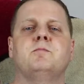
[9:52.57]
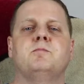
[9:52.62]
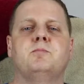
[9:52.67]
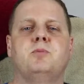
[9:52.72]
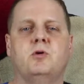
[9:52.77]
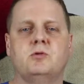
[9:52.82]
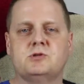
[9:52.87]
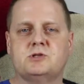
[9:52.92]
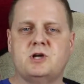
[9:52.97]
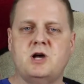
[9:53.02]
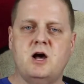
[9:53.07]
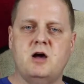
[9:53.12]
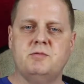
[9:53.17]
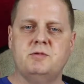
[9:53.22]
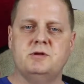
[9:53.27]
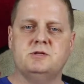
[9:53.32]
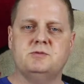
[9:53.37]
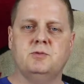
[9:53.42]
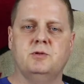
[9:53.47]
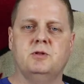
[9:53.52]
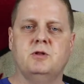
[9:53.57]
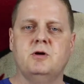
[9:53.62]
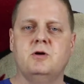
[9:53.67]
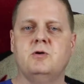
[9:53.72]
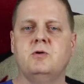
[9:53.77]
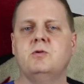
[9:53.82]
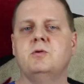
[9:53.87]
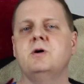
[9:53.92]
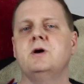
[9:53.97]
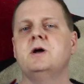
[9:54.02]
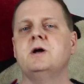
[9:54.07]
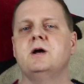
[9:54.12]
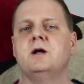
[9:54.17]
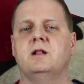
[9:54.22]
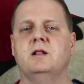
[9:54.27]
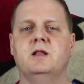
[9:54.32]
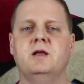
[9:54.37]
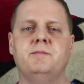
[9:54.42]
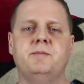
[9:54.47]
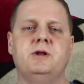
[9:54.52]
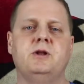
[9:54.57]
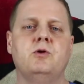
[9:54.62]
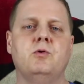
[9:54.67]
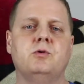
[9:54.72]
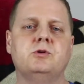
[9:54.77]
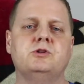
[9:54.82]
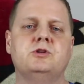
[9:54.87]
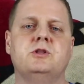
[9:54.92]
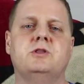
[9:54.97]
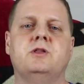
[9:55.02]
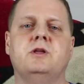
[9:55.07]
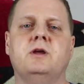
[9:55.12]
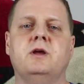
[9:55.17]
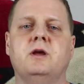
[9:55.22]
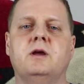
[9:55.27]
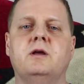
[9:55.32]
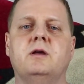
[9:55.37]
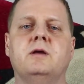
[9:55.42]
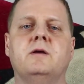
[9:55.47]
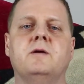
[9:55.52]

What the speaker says: Post comments below. Let me know what you think,